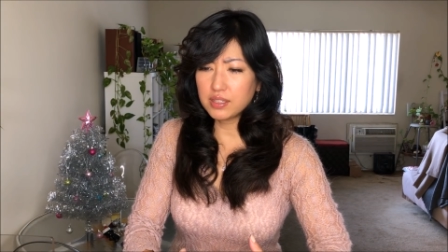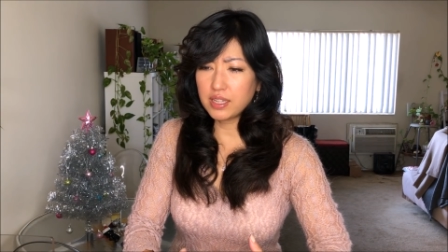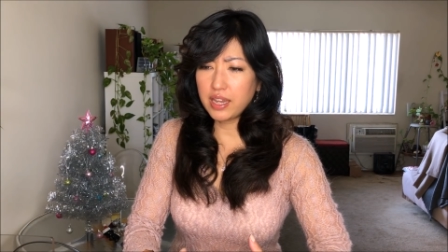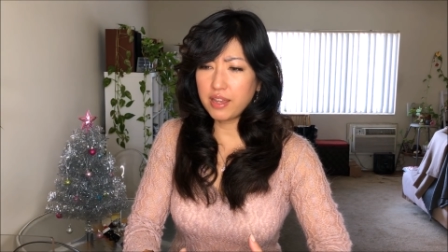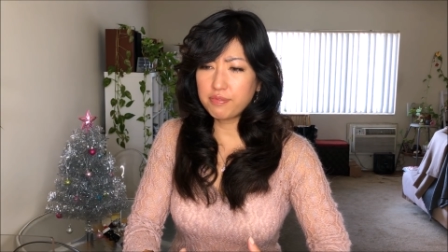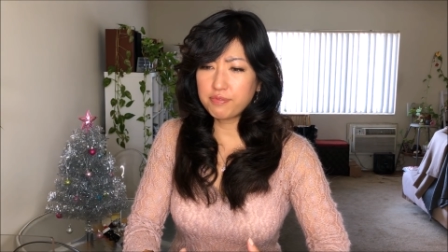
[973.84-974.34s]

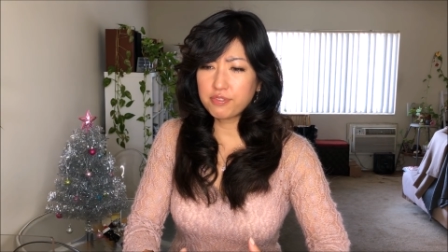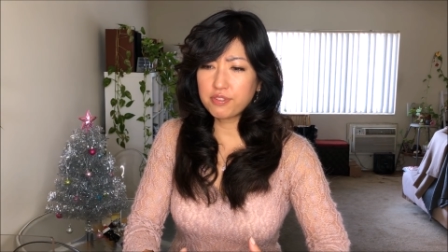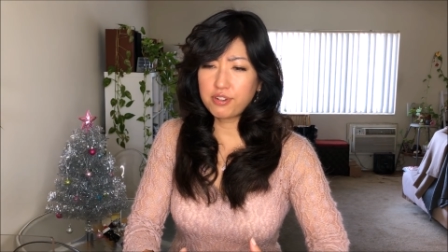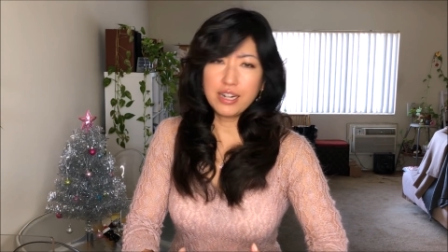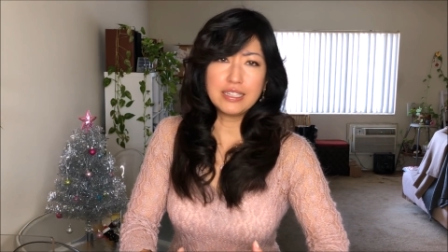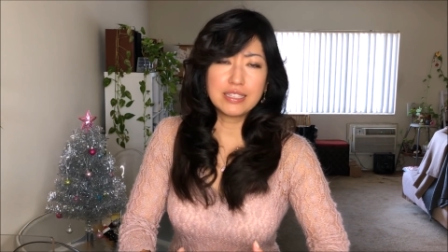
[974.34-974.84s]
have
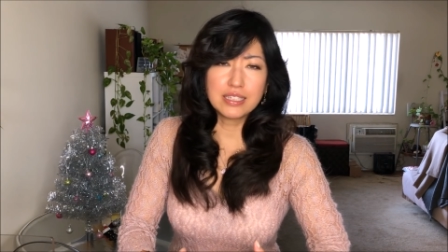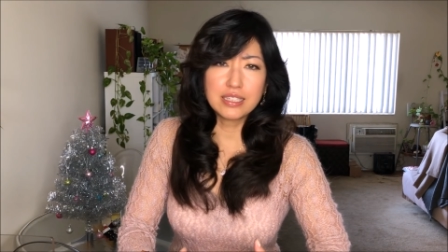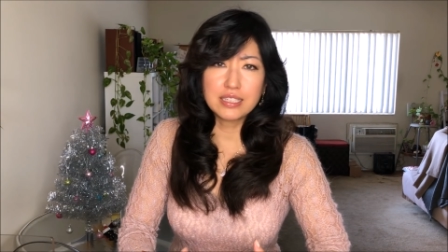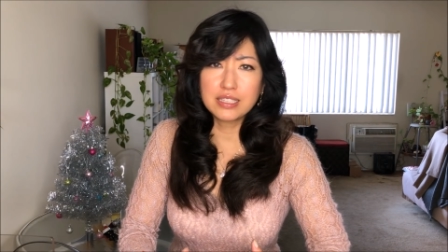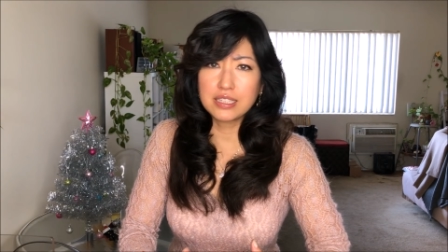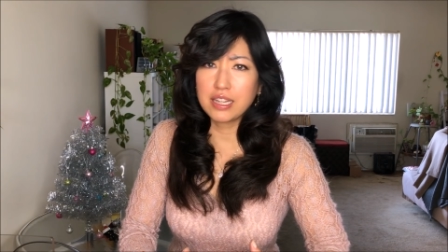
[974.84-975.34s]

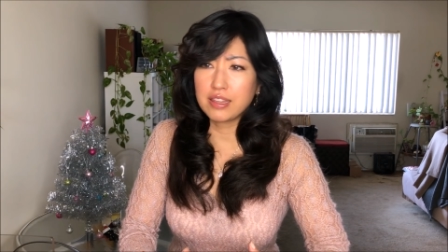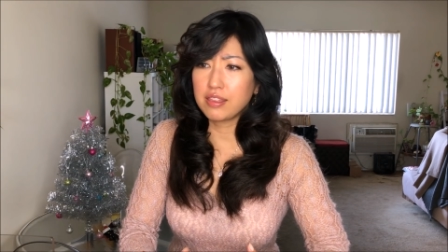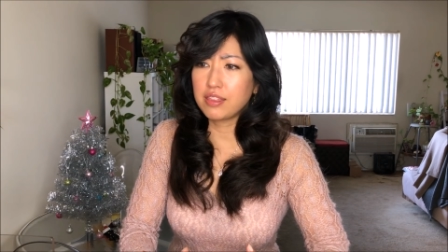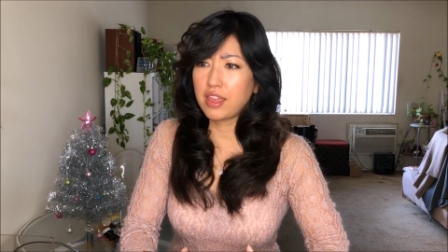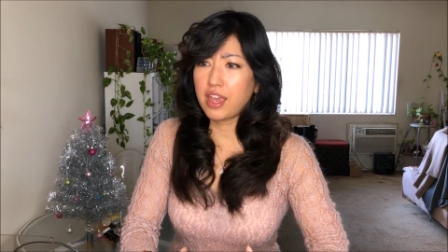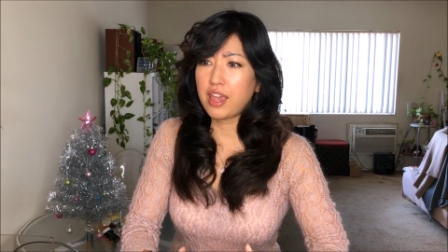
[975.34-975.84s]
crisis, and
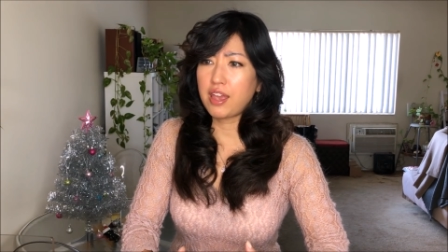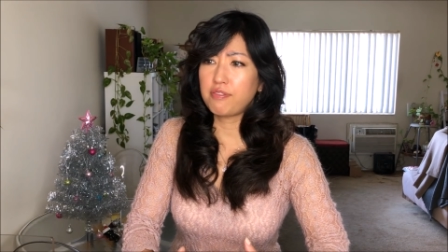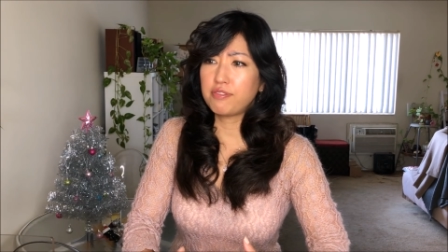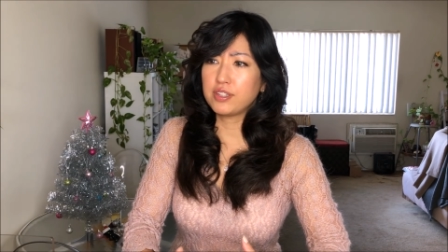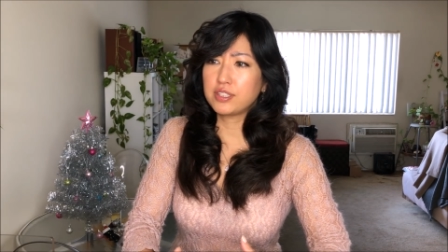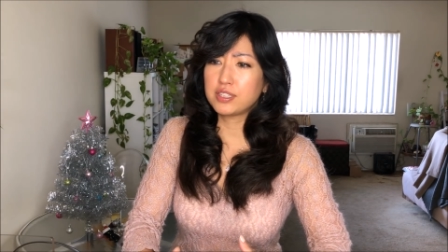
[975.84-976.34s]
then they
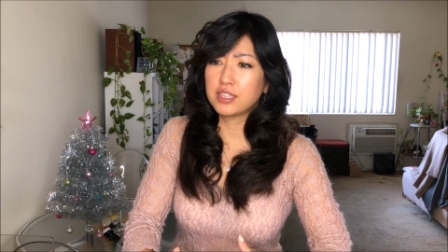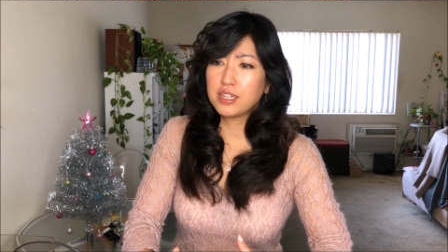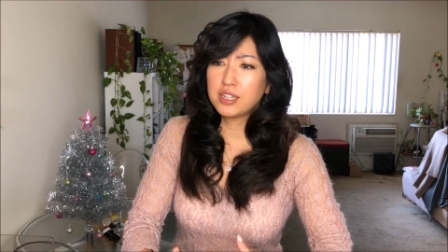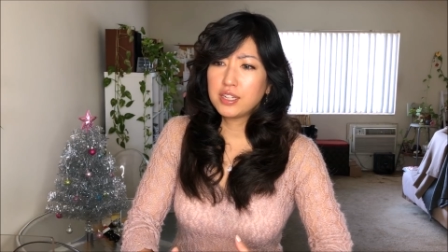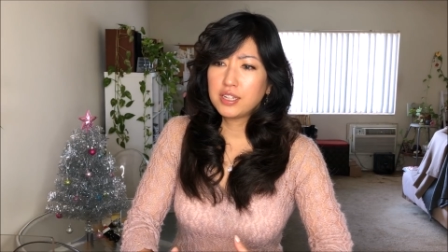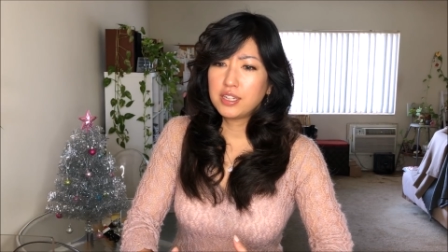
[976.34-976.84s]
have this,
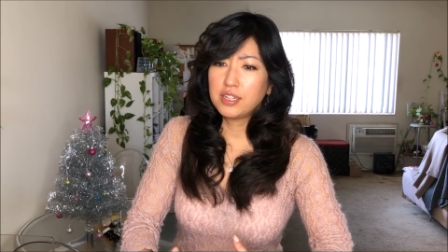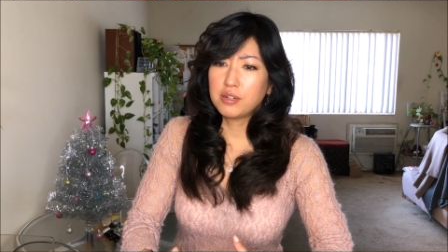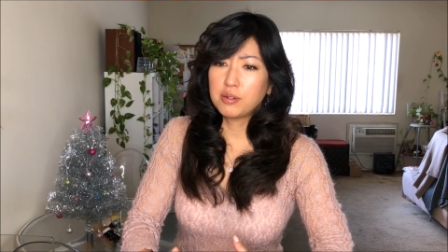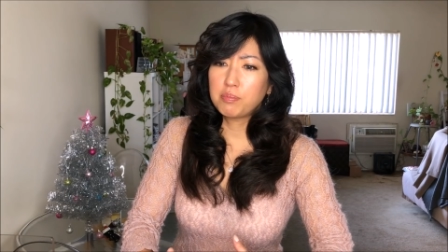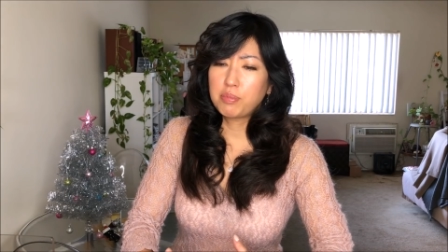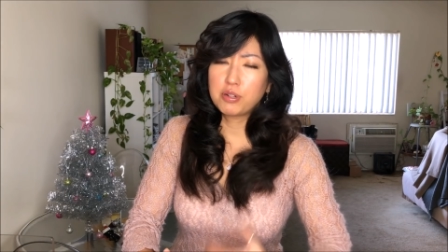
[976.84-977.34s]
you
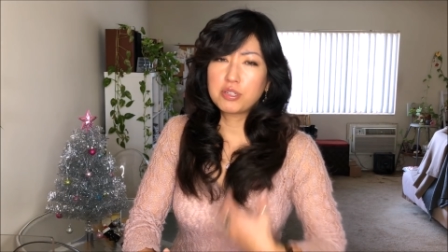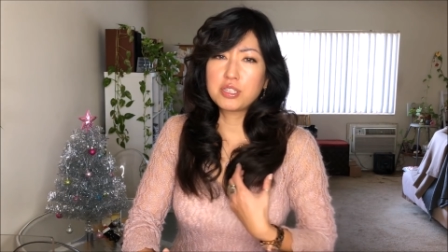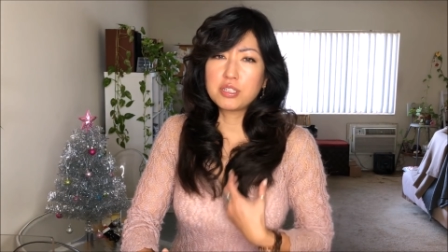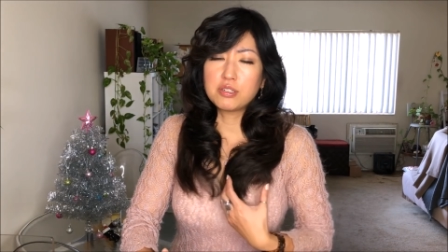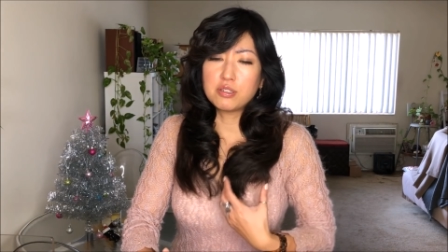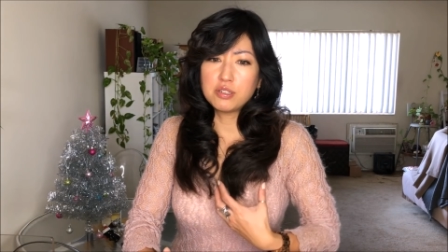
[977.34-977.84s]
know,
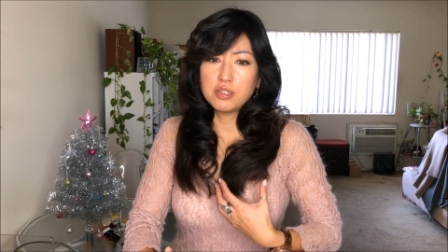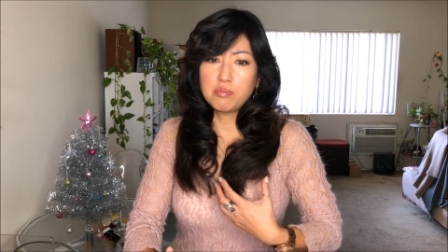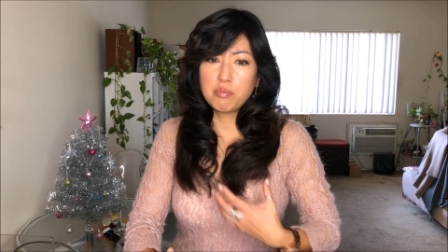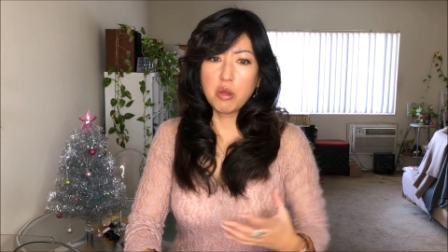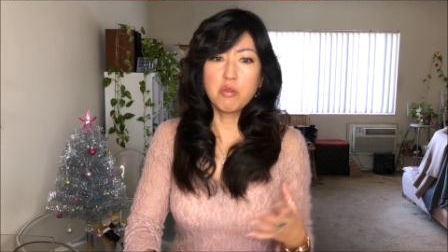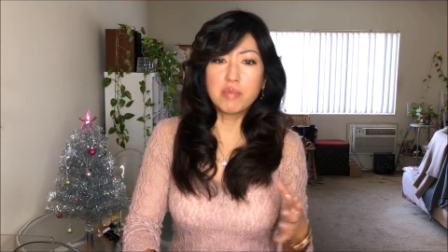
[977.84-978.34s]
personal
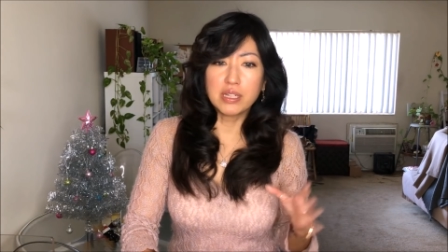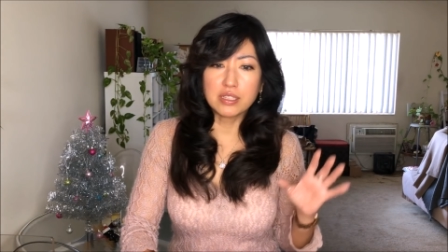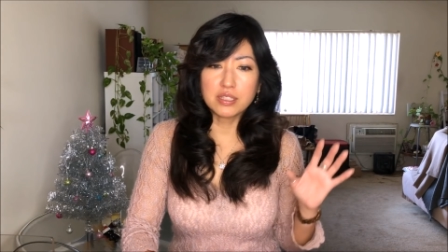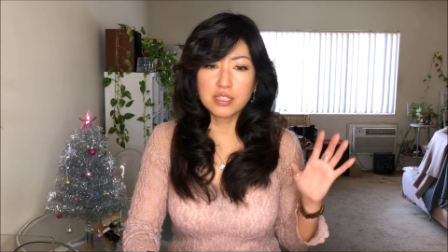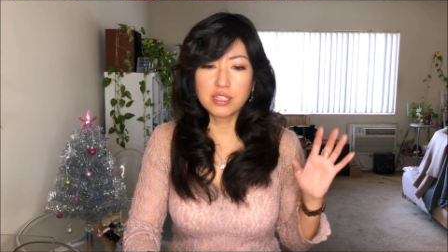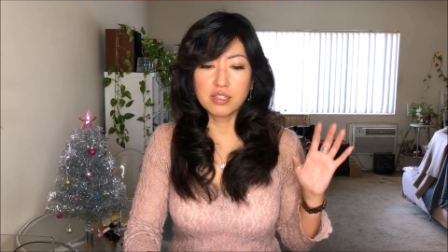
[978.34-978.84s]

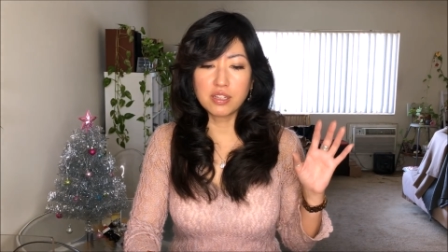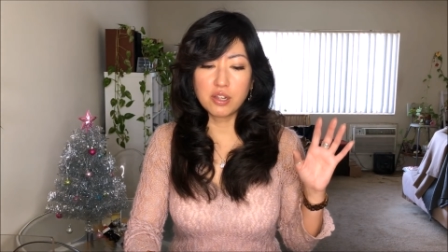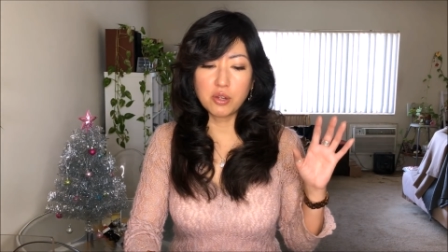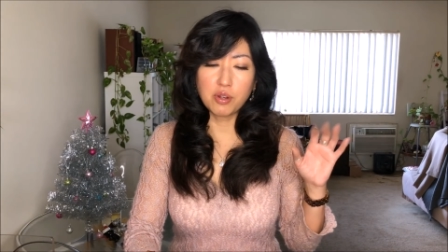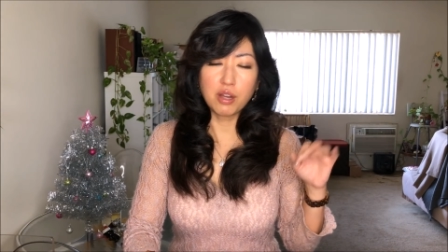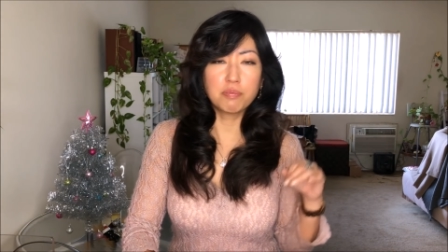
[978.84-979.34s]
moments, and they
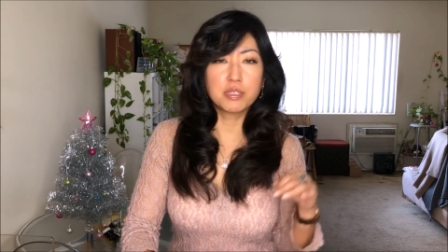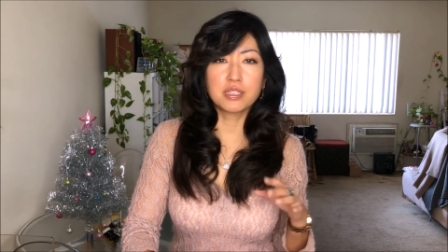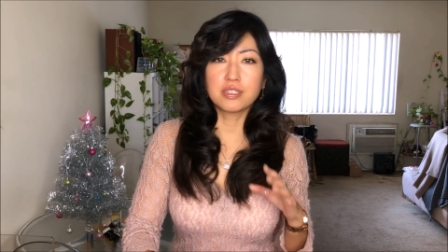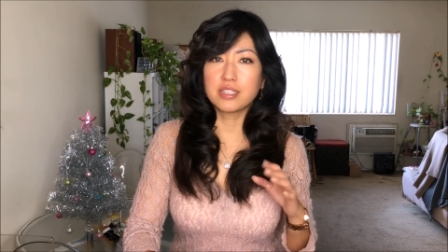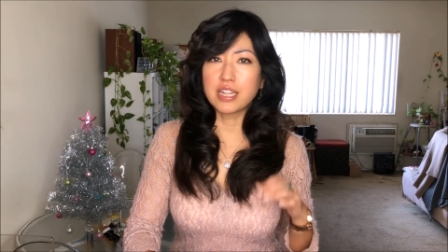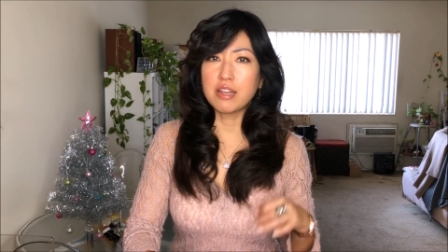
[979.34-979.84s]
go ups
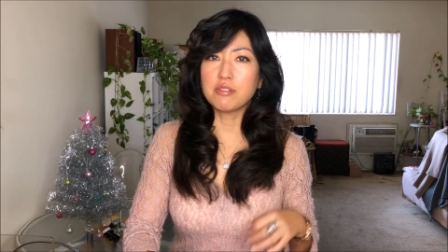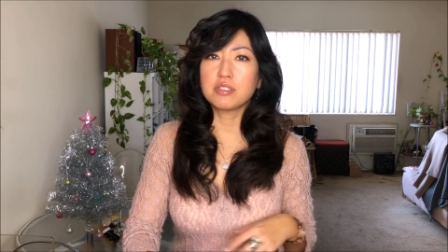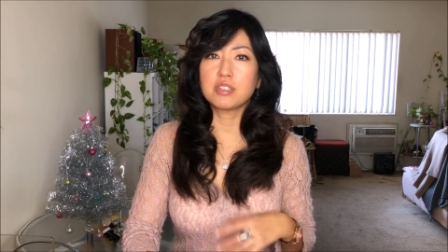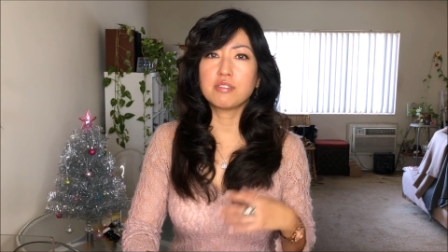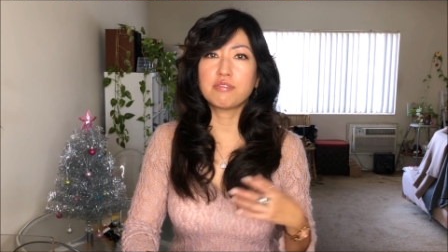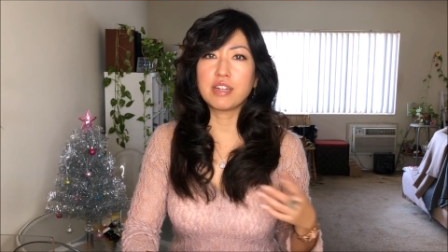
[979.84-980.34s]
and
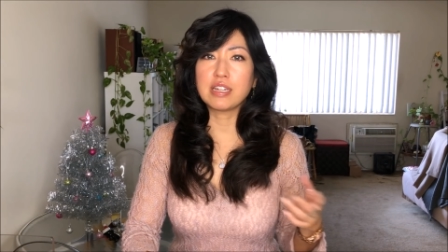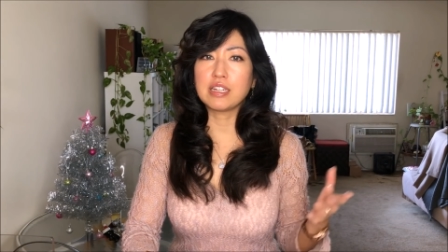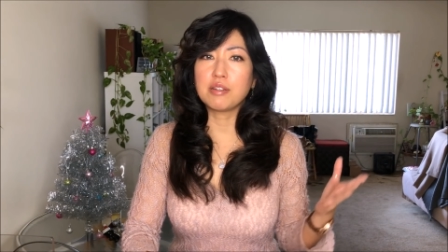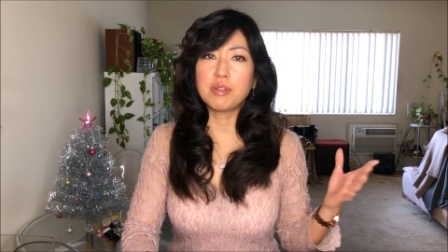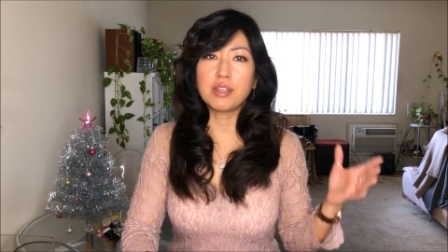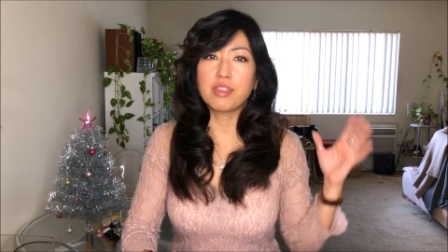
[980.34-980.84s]
downs, then
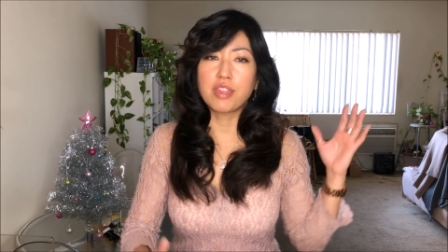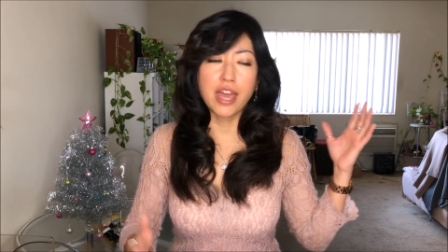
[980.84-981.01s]
finally win.